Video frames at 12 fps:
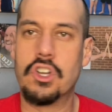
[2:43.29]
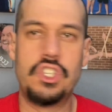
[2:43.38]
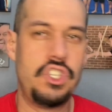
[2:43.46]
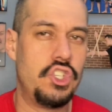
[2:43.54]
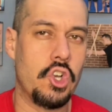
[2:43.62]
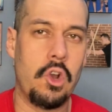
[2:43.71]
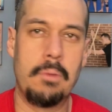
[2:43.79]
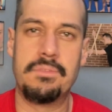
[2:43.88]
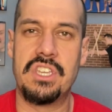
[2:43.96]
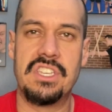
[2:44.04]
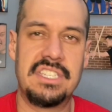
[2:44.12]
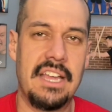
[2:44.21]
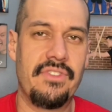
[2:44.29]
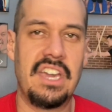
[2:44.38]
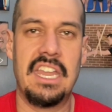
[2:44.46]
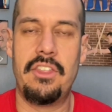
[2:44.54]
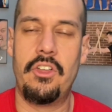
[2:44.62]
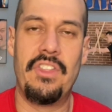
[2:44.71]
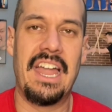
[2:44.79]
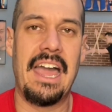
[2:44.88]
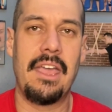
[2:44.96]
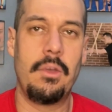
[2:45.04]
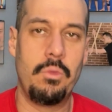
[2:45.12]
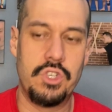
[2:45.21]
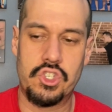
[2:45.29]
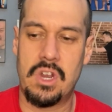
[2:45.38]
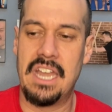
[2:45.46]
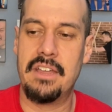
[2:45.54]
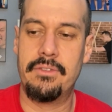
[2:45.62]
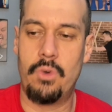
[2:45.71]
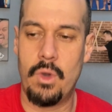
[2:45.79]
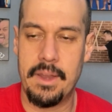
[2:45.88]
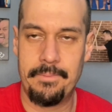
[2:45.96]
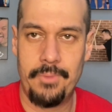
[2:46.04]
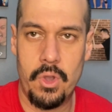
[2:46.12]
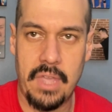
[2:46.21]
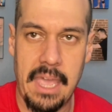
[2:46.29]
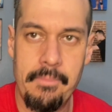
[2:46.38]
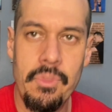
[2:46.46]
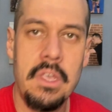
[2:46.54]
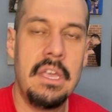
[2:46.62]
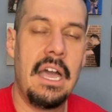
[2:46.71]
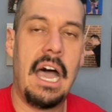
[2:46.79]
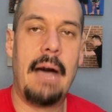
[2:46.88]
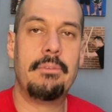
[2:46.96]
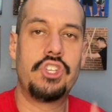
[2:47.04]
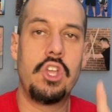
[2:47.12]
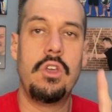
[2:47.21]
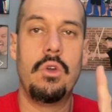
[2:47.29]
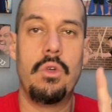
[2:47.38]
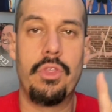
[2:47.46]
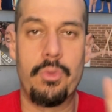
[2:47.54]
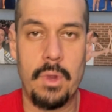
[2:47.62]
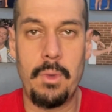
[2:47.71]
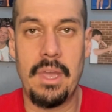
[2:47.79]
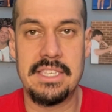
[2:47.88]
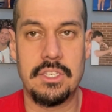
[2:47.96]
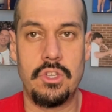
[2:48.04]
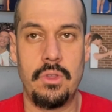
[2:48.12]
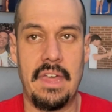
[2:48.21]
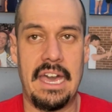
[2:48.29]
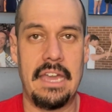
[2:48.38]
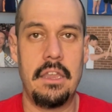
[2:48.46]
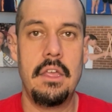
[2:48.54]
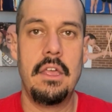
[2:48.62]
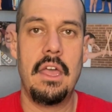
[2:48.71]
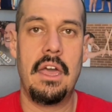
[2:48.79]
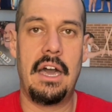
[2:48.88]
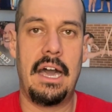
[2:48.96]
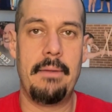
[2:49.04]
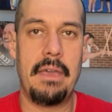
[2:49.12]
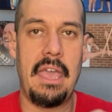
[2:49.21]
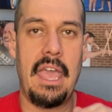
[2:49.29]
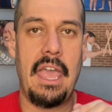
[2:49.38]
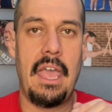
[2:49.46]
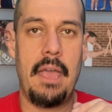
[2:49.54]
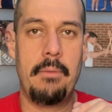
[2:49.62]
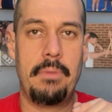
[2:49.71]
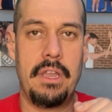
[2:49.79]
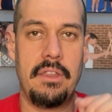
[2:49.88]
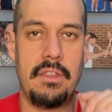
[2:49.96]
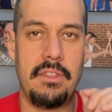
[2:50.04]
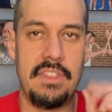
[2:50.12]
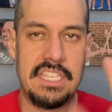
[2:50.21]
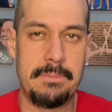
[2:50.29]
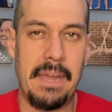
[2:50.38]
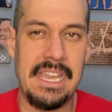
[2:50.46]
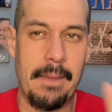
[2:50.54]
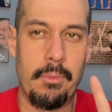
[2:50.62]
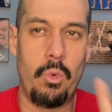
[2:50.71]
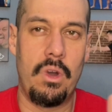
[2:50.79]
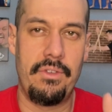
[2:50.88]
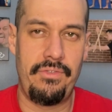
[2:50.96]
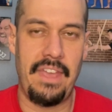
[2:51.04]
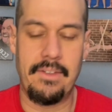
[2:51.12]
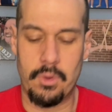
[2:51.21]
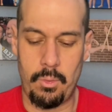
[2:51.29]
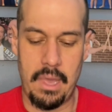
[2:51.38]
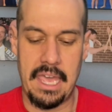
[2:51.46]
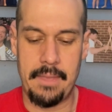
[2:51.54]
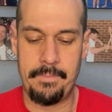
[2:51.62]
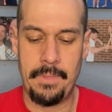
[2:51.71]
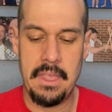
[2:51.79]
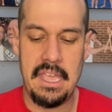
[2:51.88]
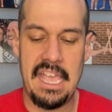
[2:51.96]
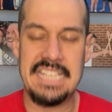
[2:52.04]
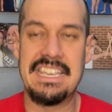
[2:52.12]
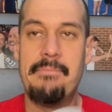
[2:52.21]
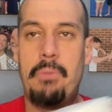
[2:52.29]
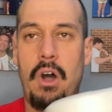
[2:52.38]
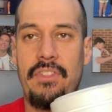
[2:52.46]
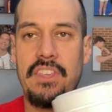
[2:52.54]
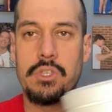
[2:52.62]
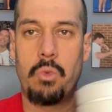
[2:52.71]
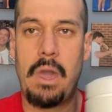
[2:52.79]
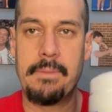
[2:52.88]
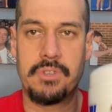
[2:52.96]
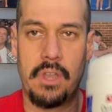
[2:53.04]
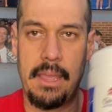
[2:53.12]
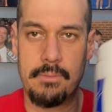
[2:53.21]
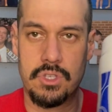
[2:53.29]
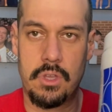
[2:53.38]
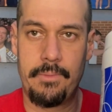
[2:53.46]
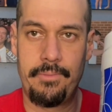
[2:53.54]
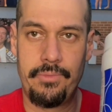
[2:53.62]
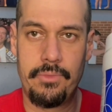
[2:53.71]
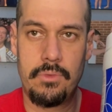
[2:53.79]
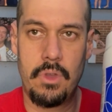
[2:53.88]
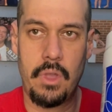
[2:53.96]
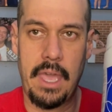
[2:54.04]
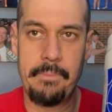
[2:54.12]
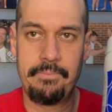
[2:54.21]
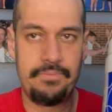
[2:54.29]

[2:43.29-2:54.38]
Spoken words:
germs and stuff got in there that I was trying to avoid, okay? I'm going to show you 3 ways to do that, but this is my number one favorite way, is I bought these wipes on Amazon, okay?